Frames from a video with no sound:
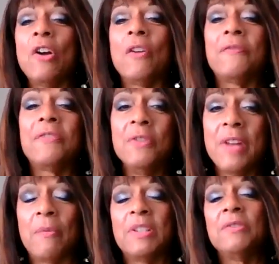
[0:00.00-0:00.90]
know if you
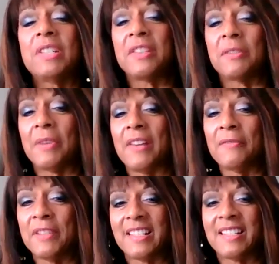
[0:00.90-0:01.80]
knew that when you said the
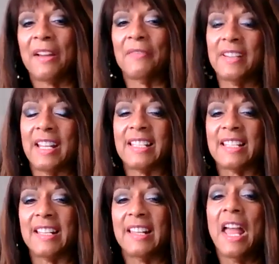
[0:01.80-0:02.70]
relevant stuff. And I
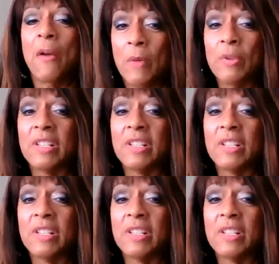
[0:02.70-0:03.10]
said, we